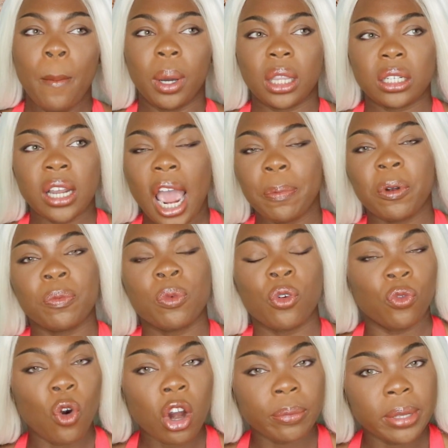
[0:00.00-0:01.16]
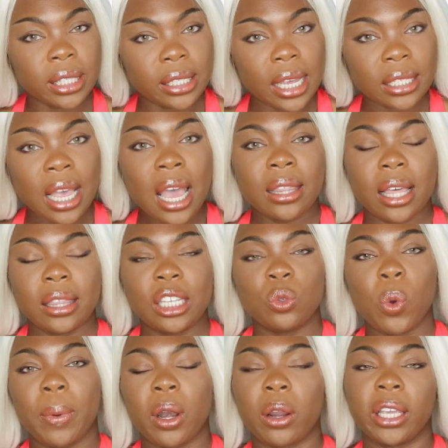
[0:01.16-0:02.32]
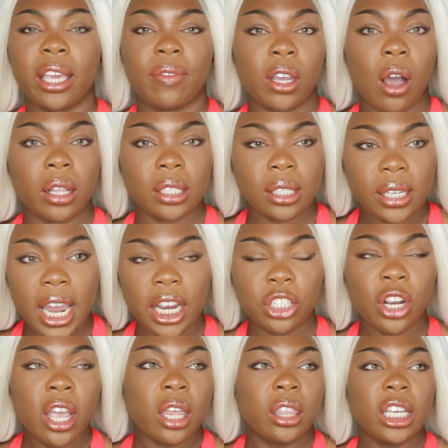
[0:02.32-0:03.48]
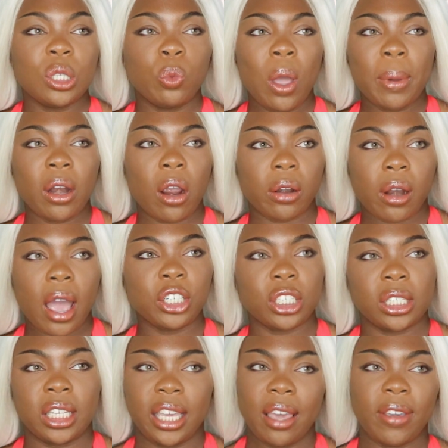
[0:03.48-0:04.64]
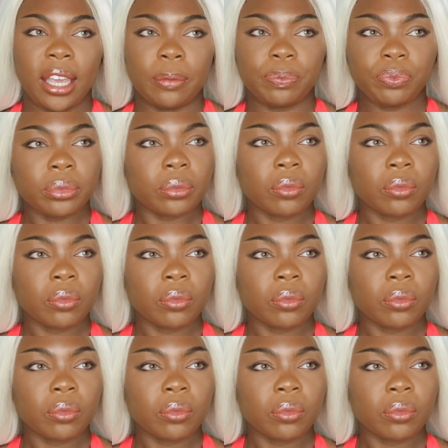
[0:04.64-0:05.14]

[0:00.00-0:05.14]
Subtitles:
but the type of performances that these women are giving on stage. These women are not just giving